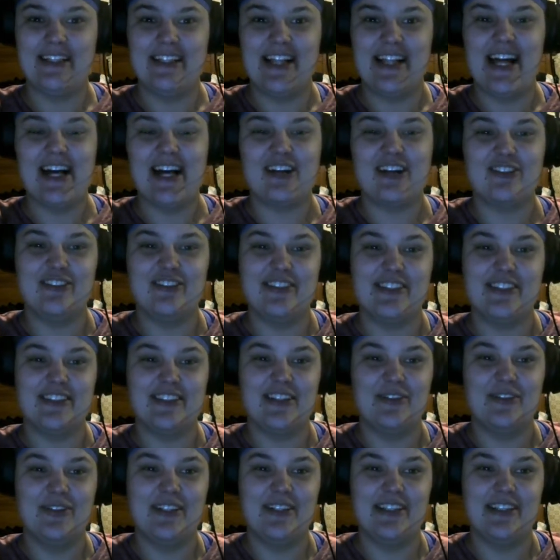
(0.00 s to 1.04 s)
and actually,
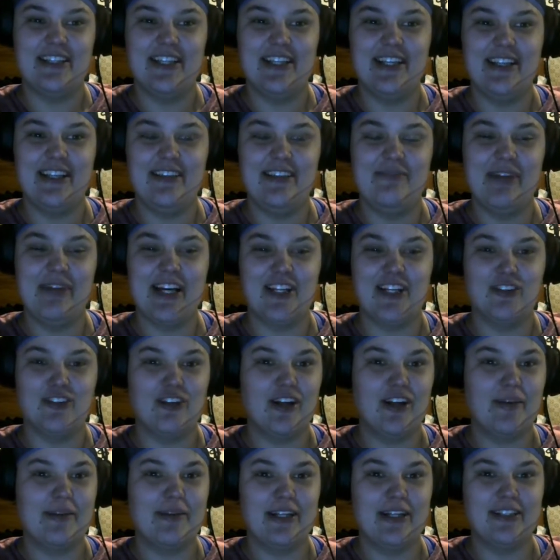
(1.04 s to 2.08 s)
someone did make a
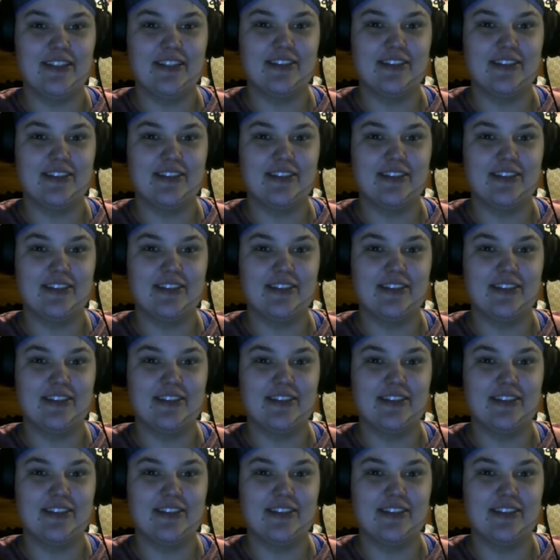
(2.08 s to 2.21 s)
joke about